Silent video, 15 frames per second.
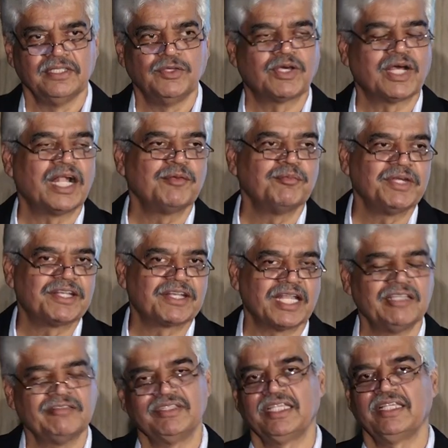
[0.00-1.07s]
you can't be
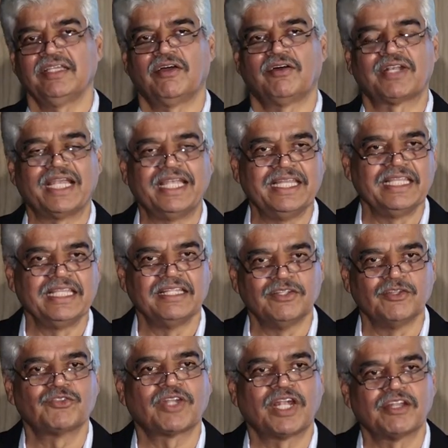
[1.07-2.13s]
driving or riding in
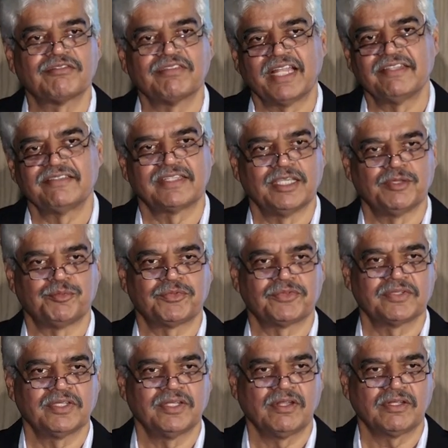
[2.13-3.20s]
those kind of
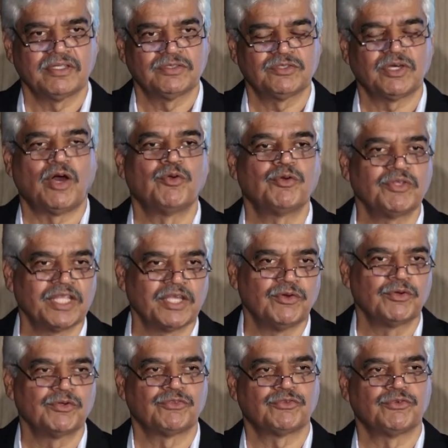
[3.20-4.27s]
landscapes. So how do they
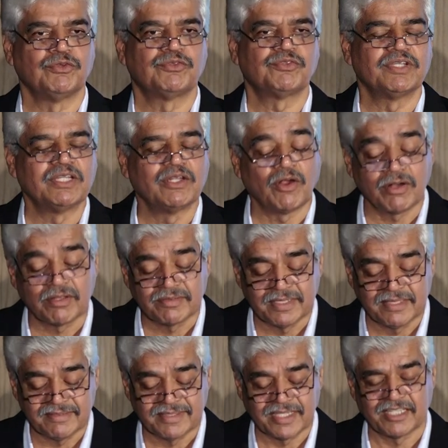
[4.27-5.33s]
go to school? So a lot of
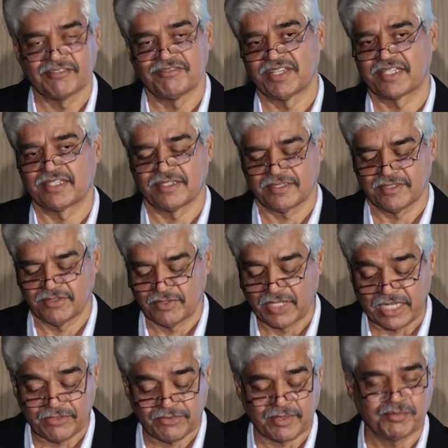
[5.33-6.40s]
things get affected.
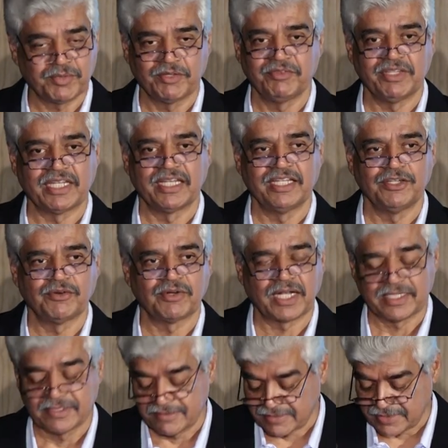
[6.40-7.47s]
That's something we really don't
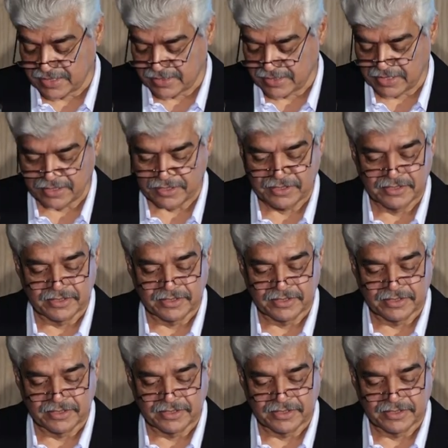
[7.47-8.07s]
understand that.